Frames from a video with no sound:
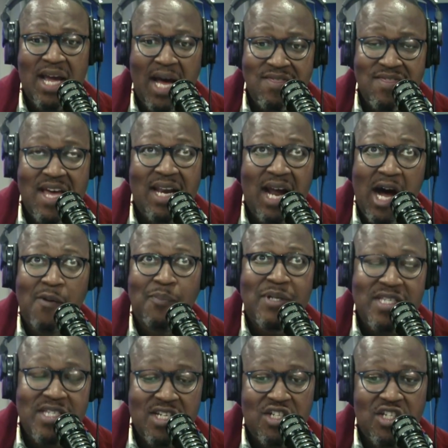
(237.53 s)
that our
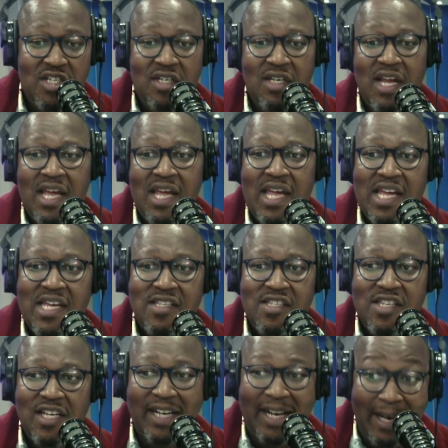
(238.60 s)
position is
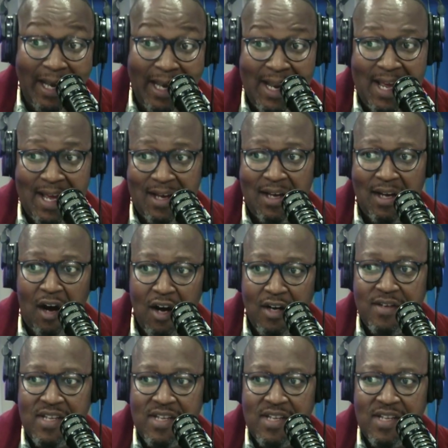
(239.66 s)
clear on